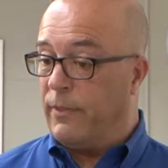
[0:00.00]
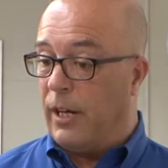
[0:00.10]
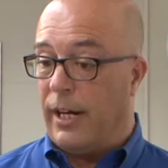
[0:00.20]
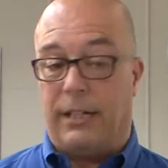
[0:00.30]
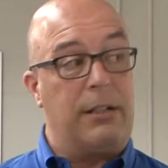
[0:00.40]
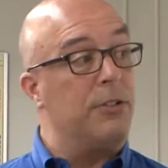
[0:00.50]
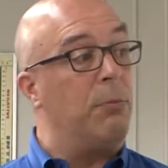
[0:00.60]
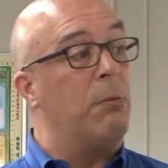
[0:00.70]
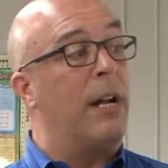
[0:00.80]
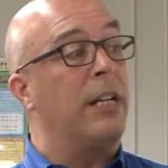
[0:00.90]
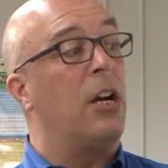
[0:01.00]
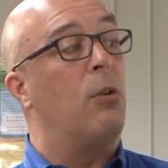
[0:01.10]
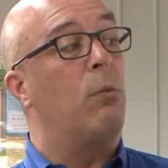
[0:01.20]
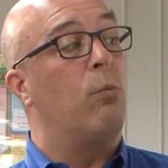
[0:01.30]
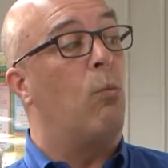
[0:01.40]
all right? Because we want to
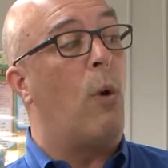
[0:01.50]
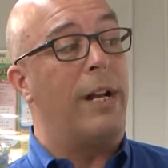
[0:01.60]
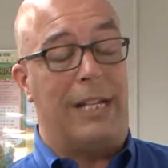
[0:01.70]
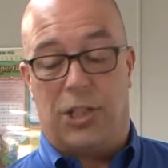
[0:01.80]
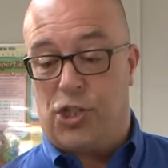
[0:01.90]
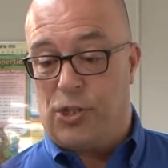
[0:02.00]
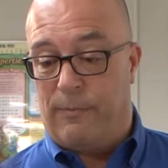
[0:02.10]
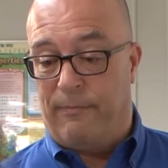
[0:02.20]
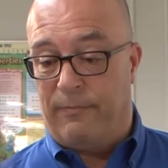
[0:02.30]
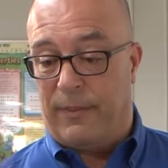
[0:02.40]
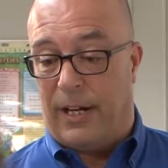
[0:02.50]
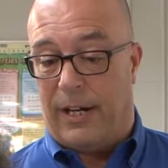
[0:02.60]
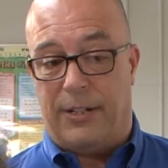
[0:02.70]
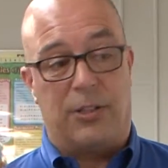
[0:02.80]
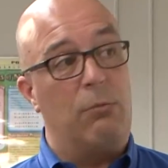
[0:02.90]
go one inch, all
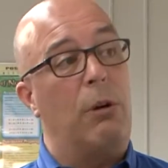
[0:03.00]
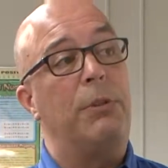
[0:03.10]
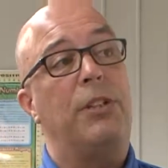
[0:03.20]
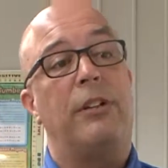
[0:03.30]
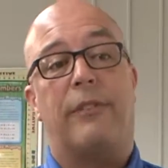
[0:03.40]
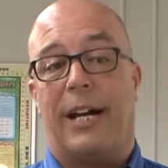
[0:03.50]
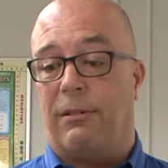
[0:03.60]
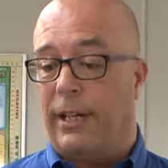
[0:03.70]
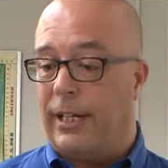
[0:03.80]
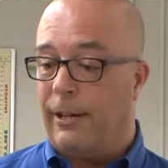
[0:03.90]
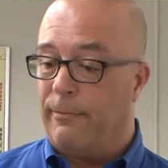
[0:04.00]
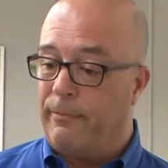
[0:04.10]
right? So what would you divide right now?